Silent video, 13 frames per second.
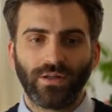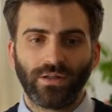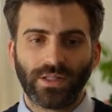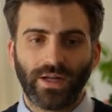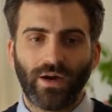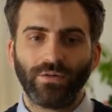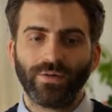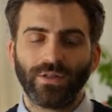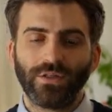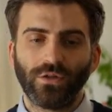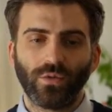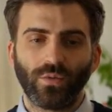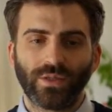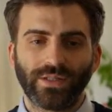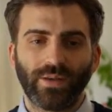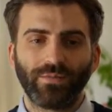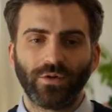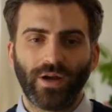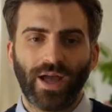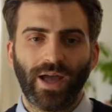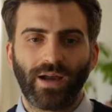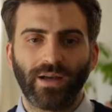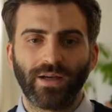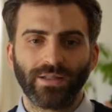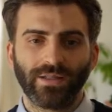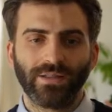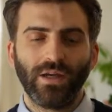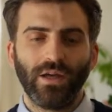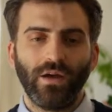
It's an alpha-2 receptor agonist.